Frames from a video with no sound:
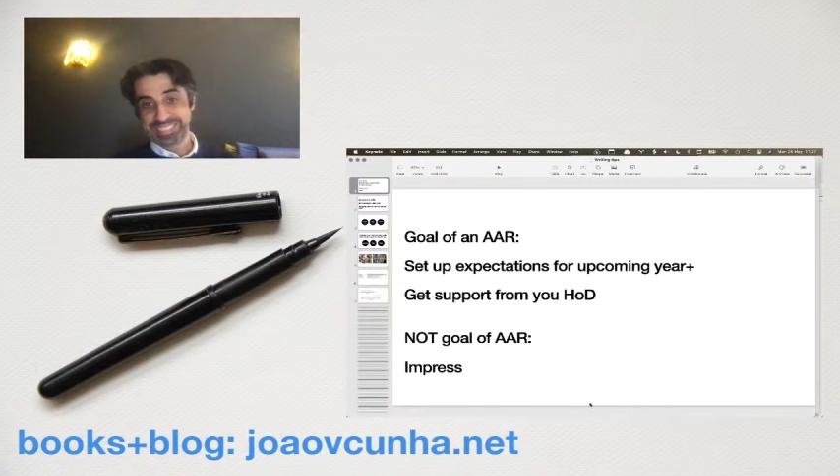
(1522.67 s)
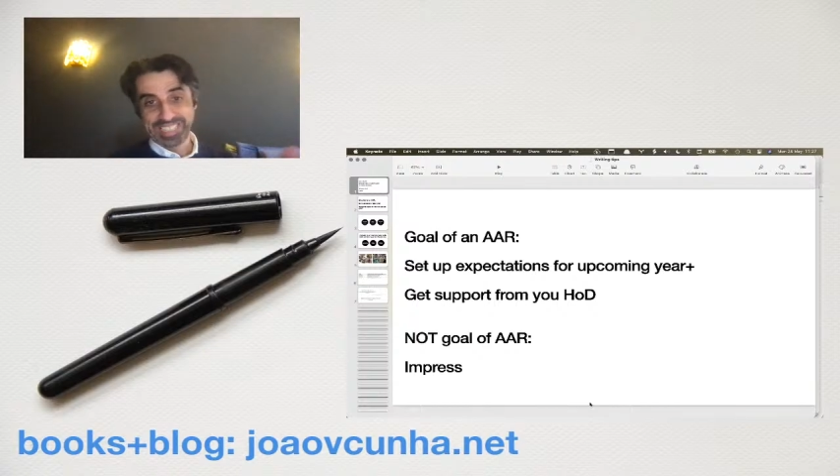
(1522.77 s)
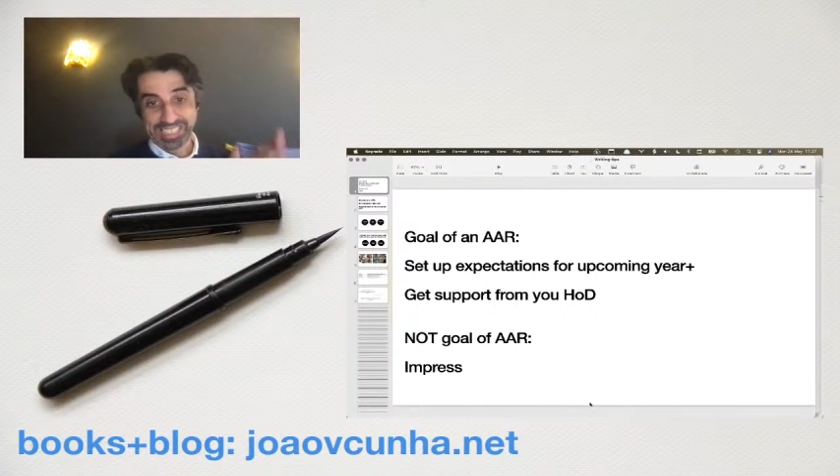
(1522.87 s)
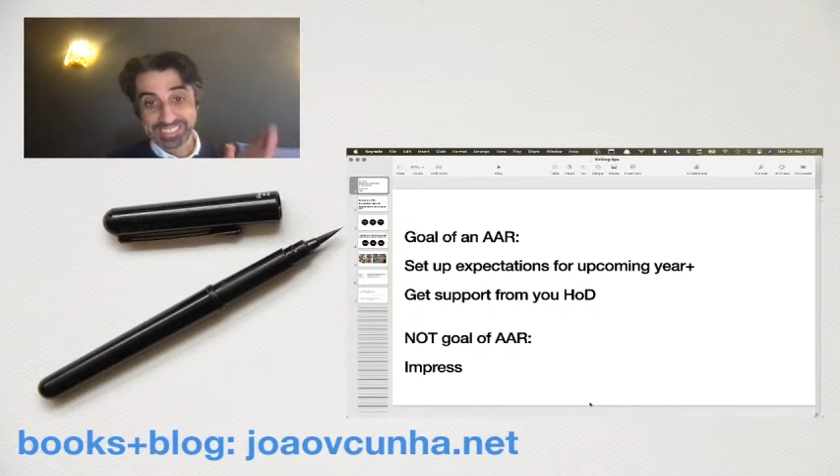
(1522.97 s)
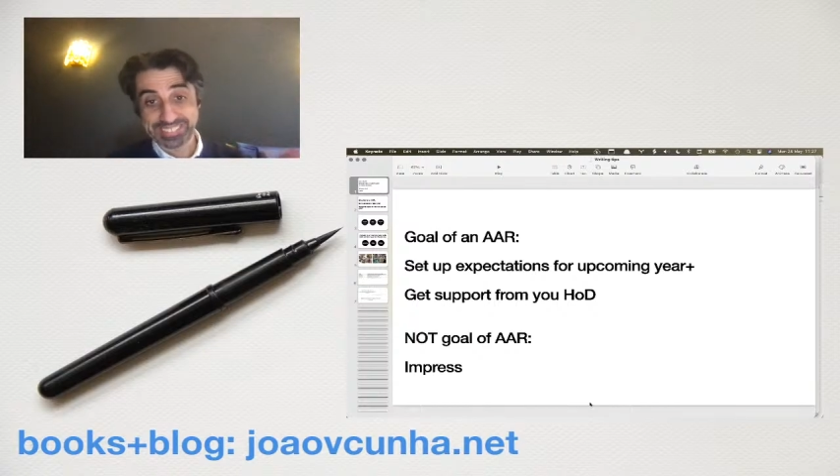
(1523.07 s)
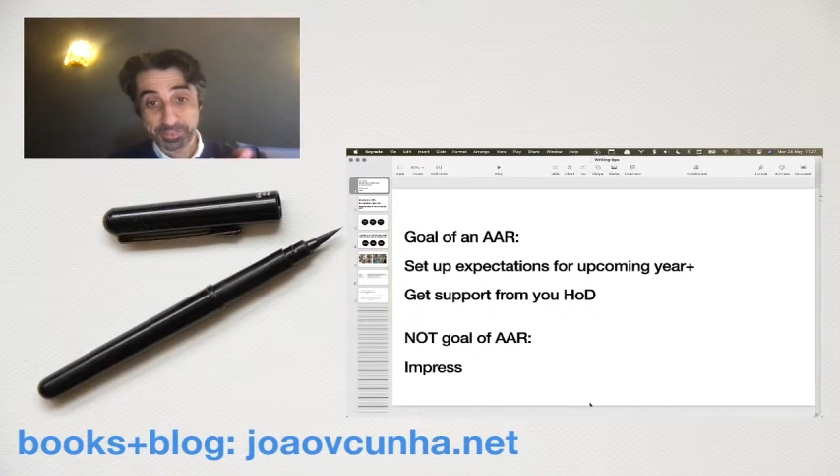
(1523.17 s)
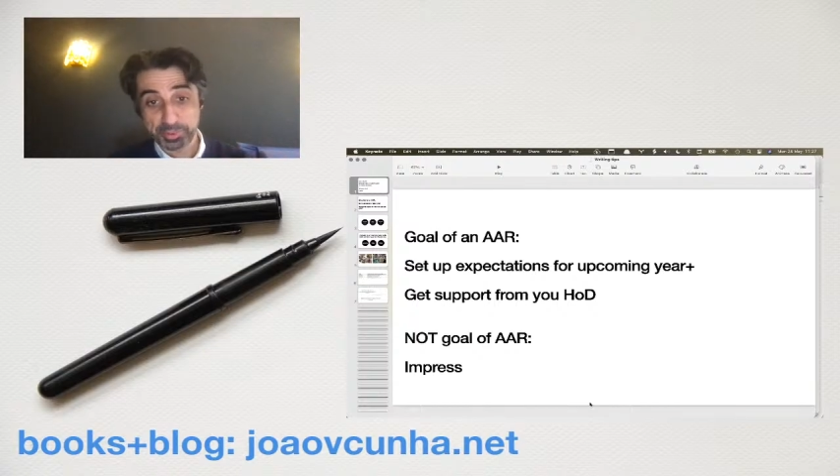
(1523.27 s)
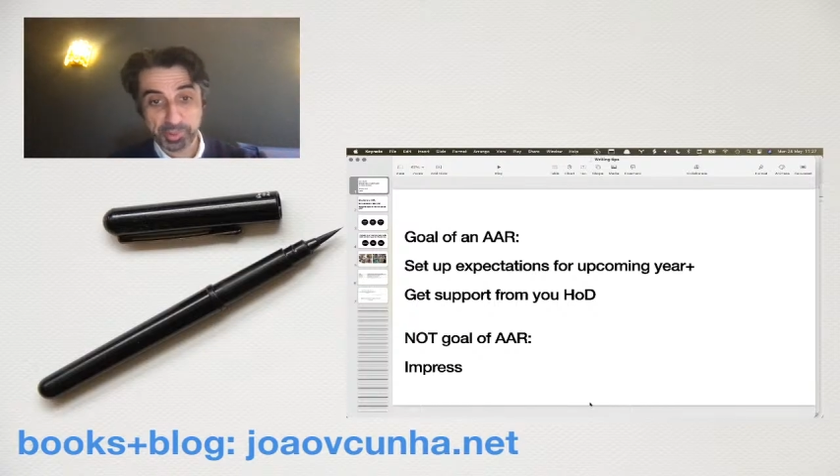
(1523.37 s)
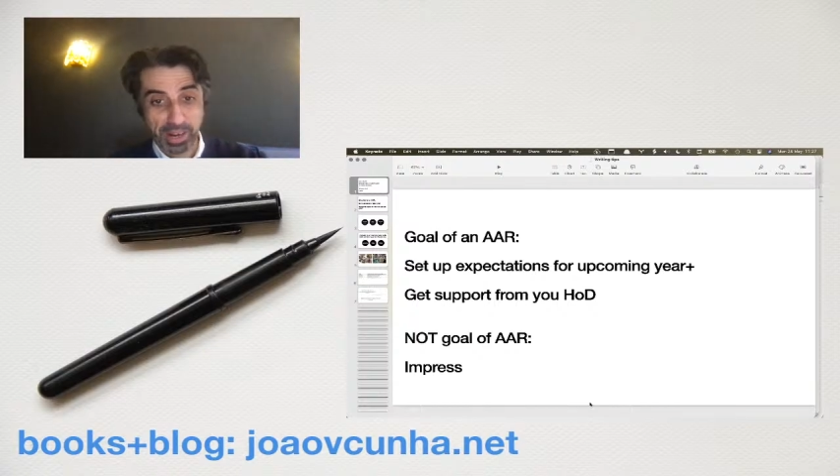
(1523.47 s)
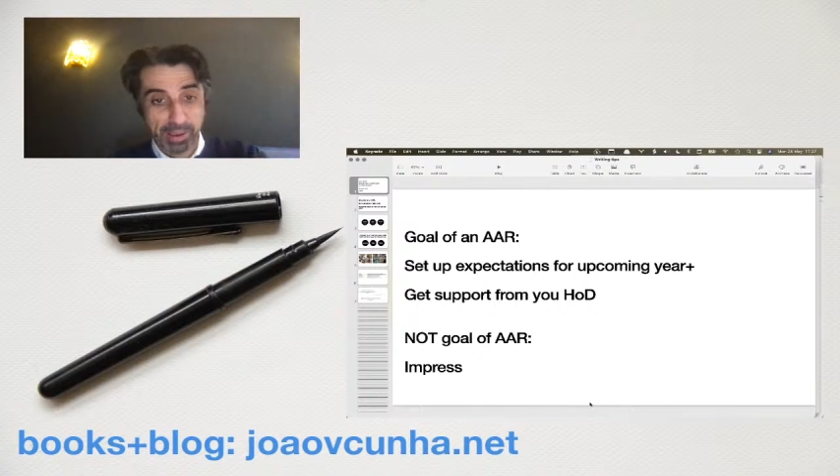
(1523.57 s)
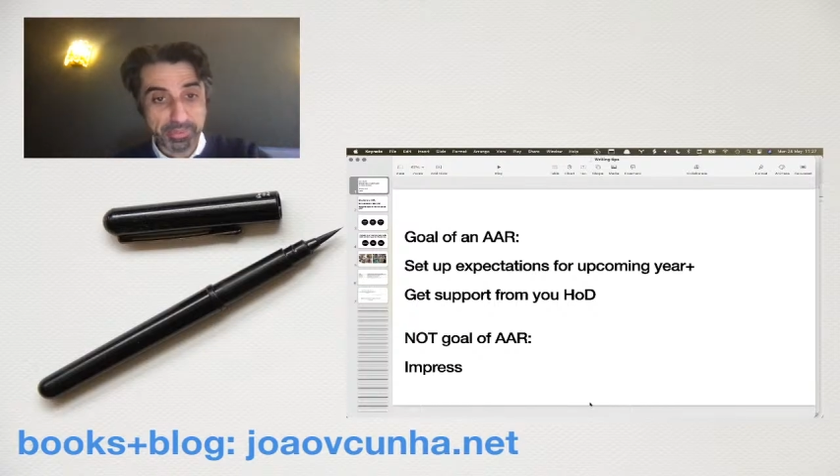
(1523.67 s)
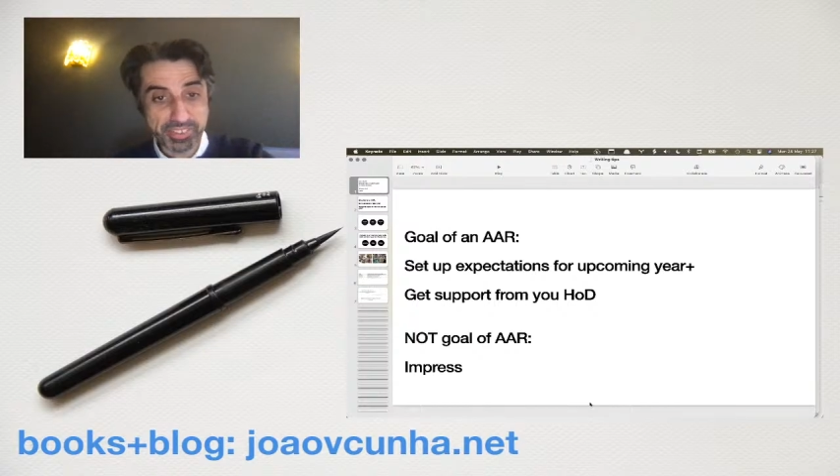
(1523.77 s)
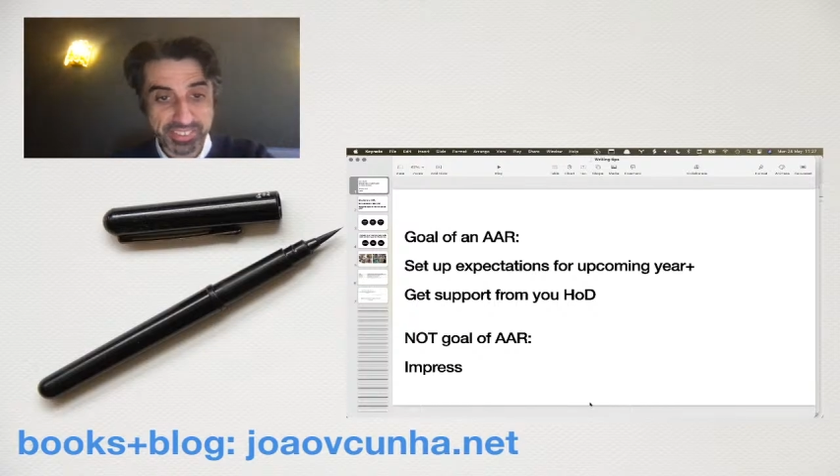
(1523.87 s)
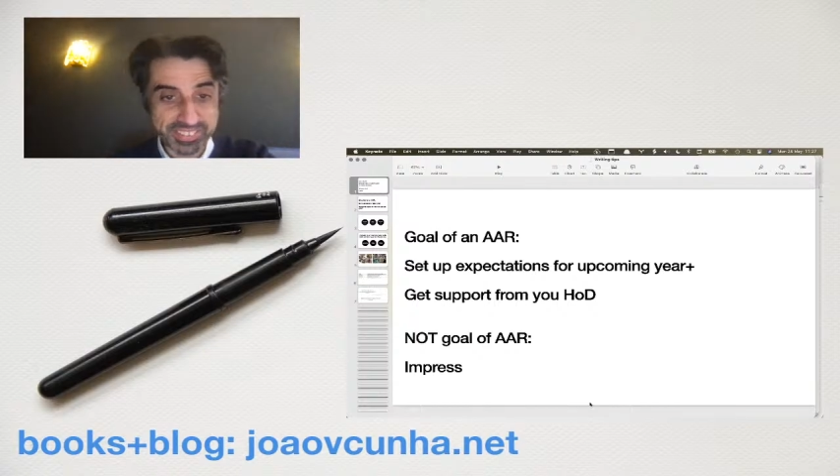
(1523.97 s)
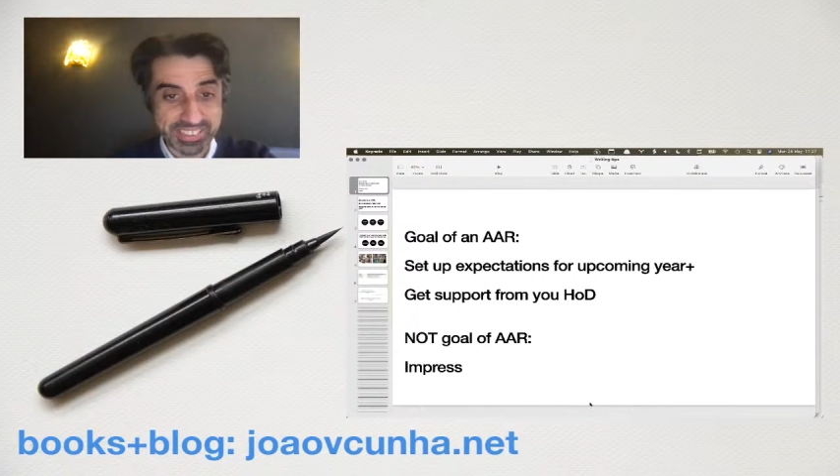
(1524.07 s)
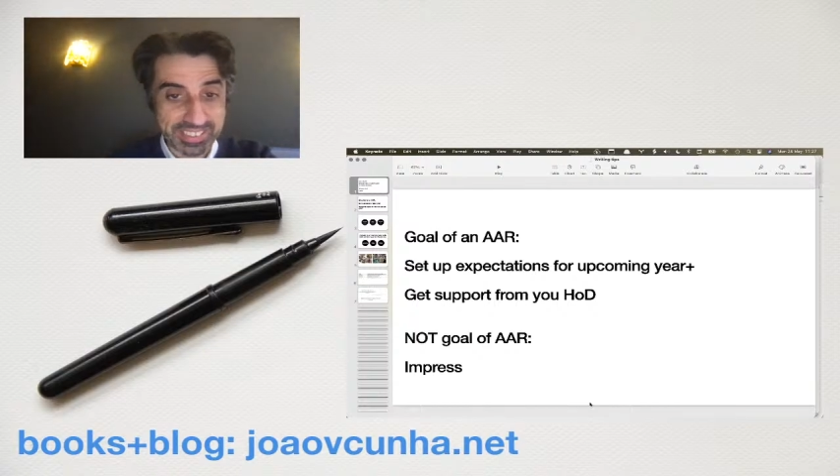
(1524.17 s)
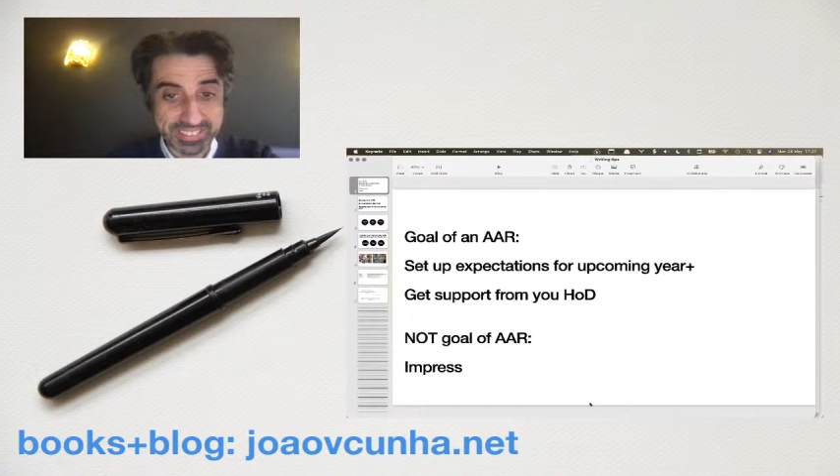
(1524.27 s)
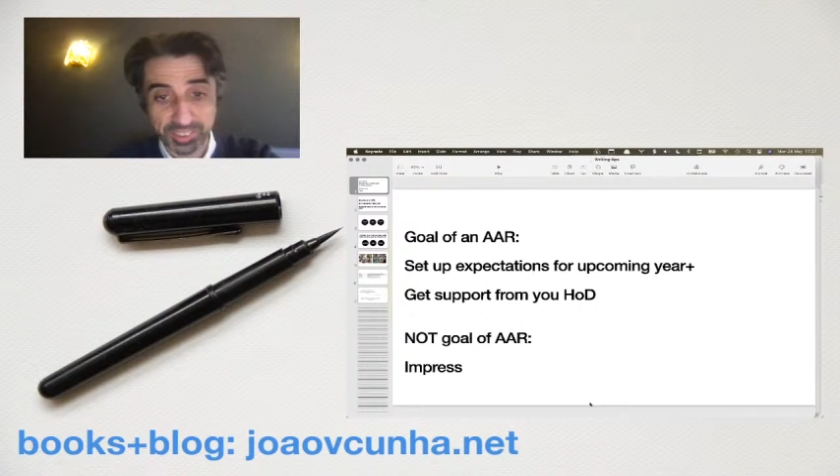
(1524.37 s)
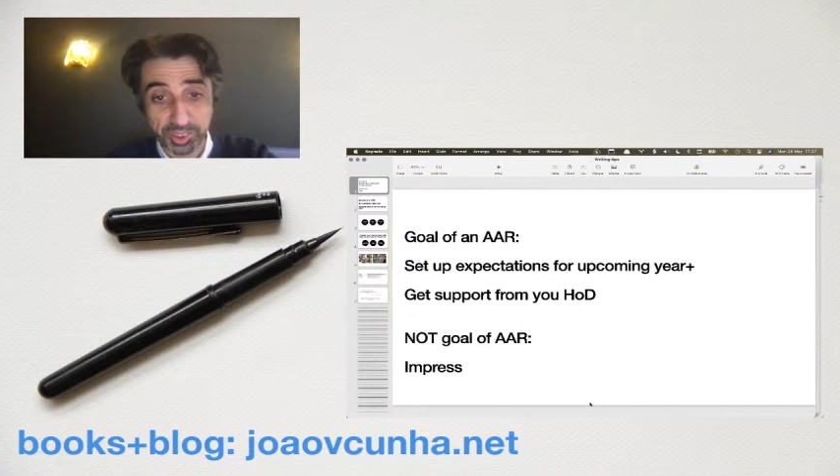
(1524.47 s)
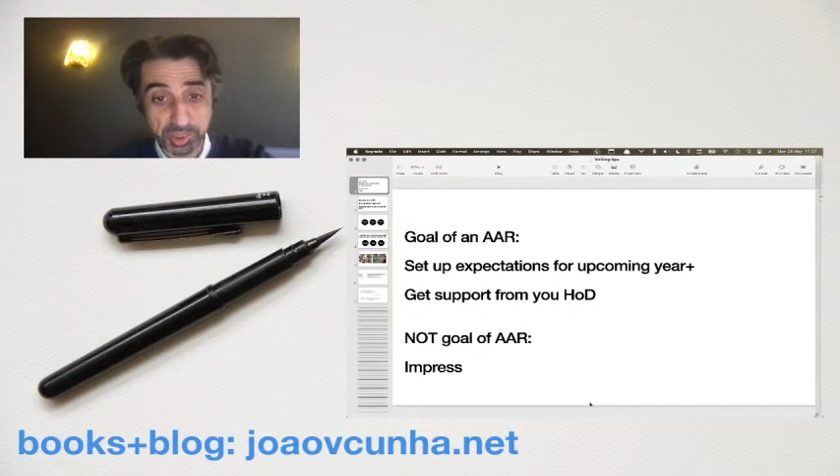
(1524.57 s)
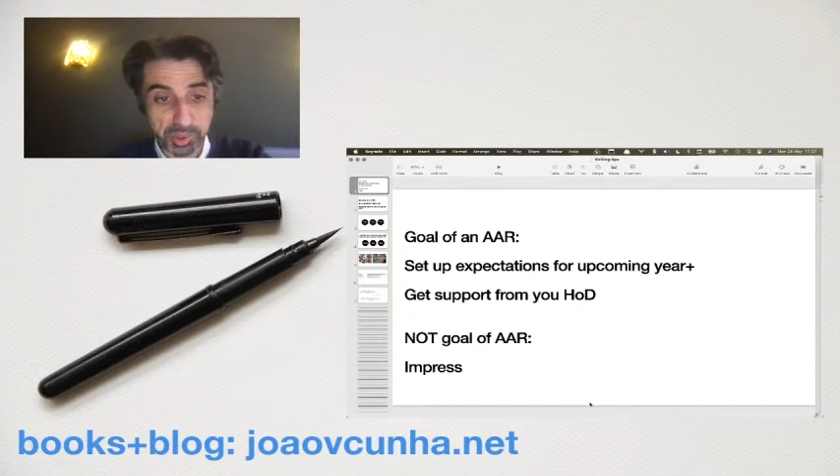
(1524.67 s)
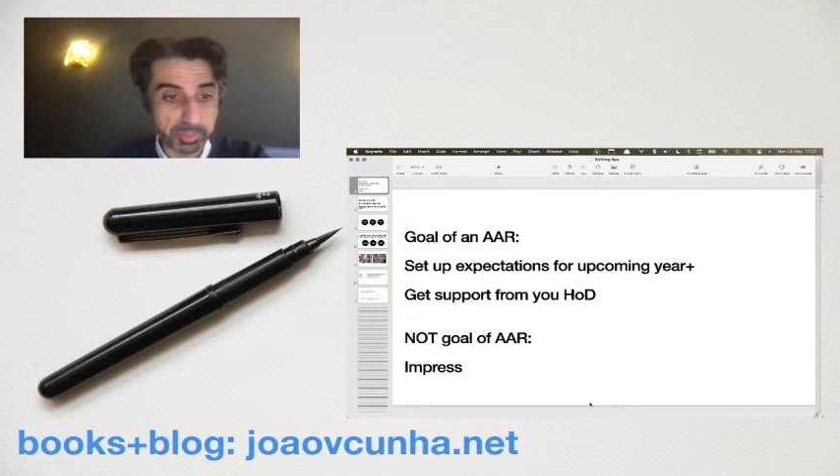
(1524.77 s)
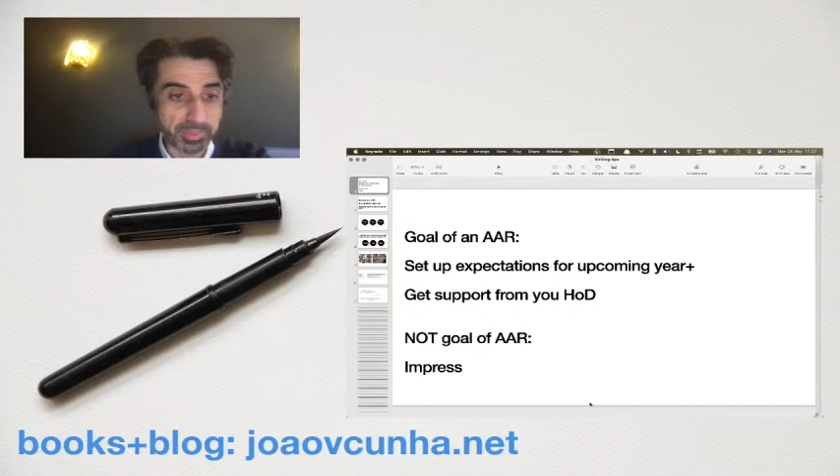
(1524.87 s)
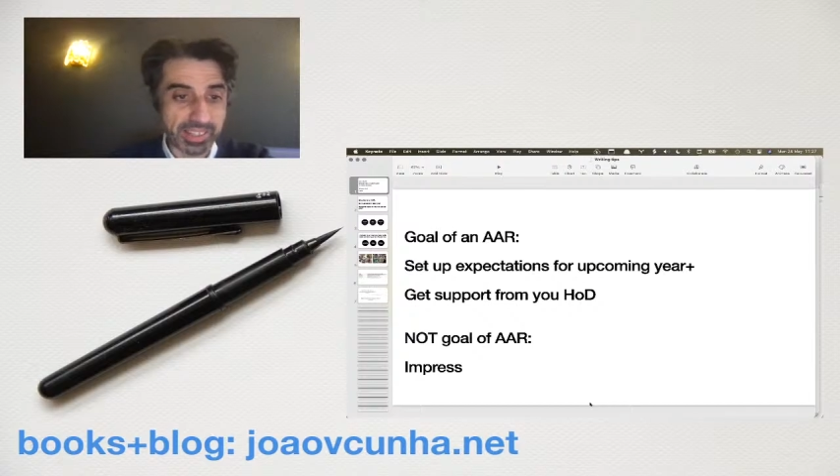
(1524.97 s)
like and subscribe if you see this on YouTube.